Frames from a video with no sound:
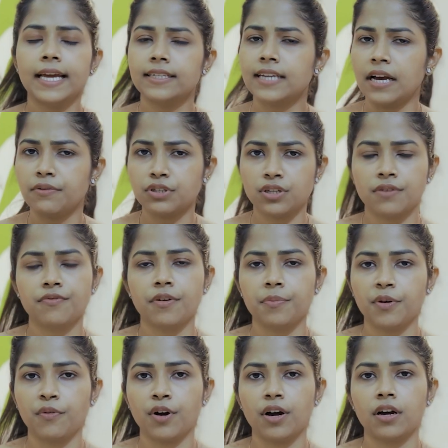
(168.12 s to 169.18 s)
take diversion from
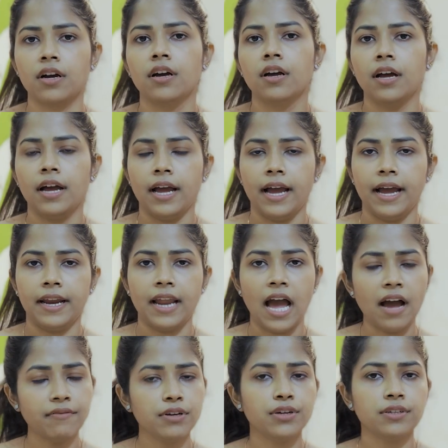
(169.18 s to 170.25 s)
the work and
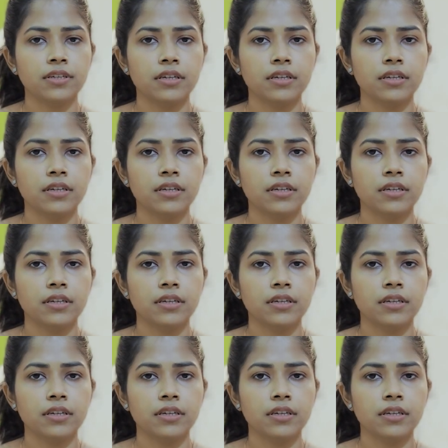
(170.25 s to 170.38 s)
have your